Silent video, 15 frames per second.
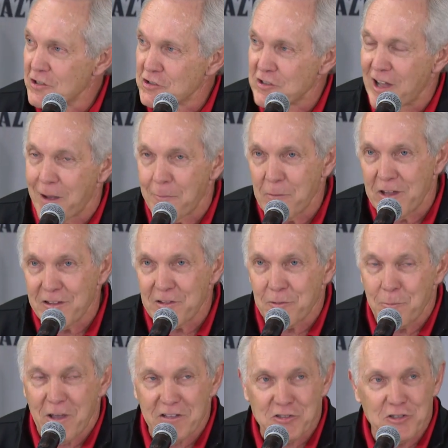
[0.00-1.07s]
does not mean
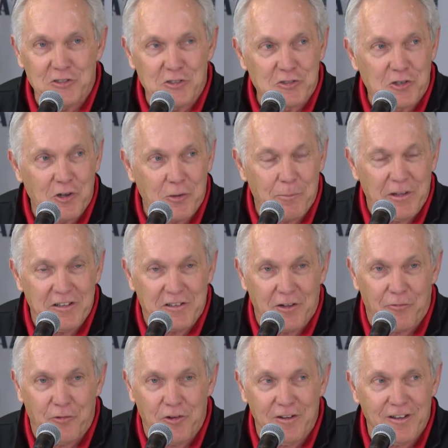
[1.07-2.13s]
the message is going to be
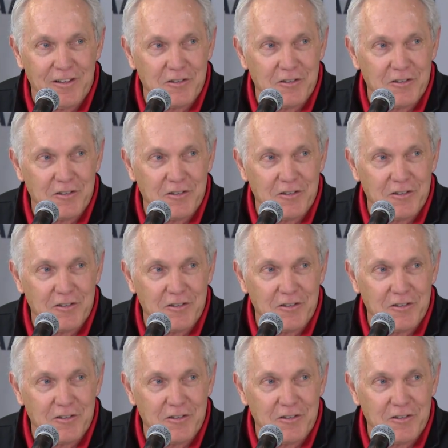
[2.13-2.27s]
different.